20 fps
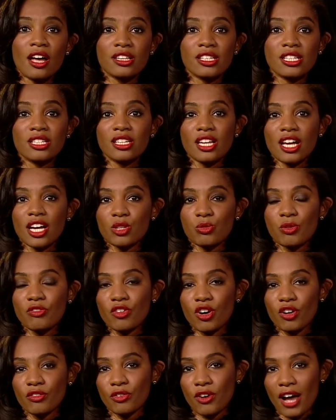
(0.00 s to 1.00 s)
Tonight, we've
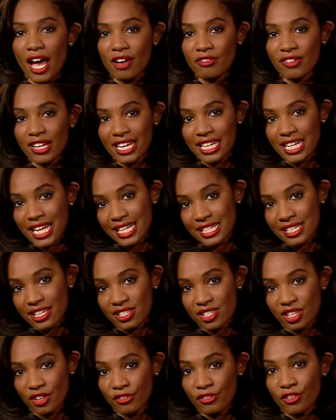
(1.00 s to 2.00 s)
gone for Javier
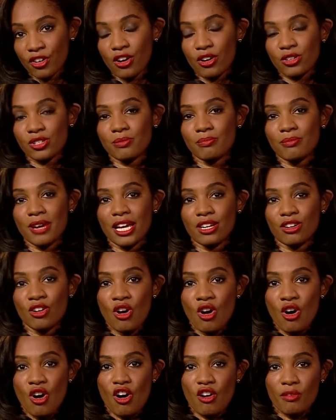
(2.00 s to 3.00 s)
Hernandez, the forgotten man
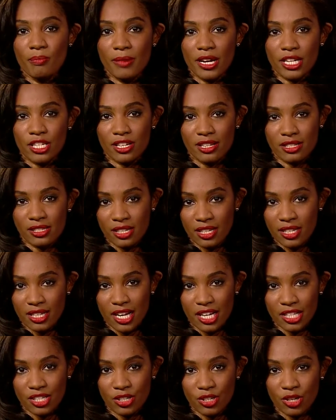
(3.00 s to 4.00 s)
of Manchester
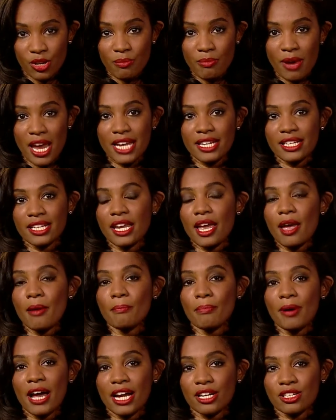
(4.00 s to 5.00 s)
United, who made an
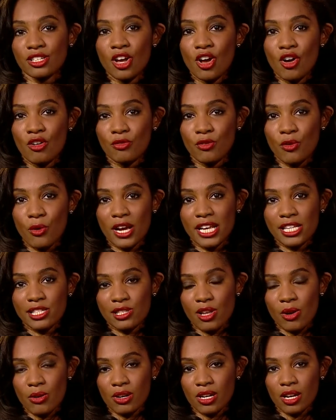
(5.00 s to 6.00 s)
impact for his
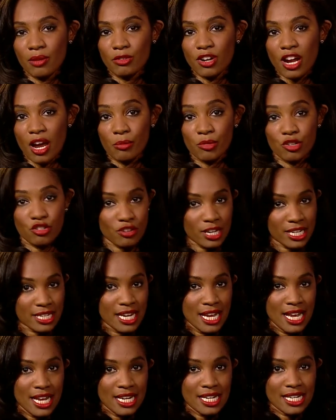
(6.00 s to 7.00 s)
lone club, Real Madrid,
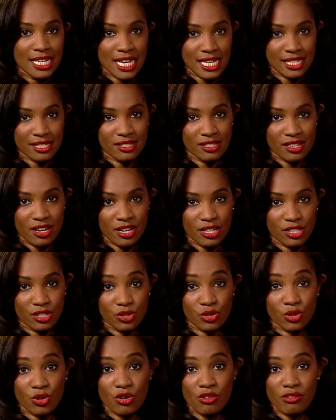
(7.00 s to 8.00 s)
last night,
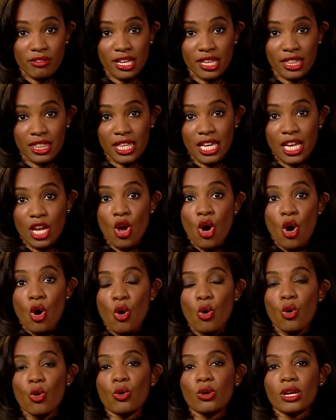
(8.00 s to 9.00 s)
scoring the
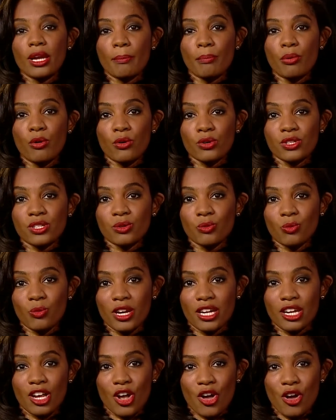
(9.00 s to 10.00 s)
all-important
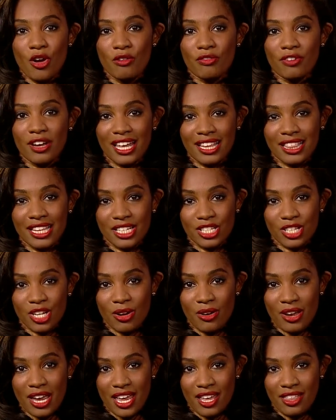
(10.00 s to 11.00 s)
winner over
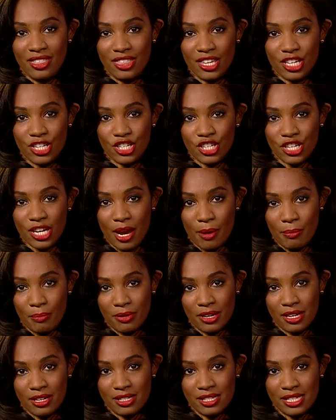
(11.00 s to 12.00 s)
Atletico in the
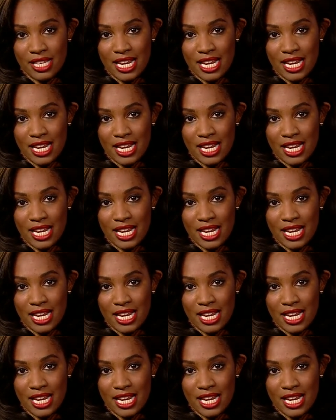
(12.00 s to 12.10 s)
Champions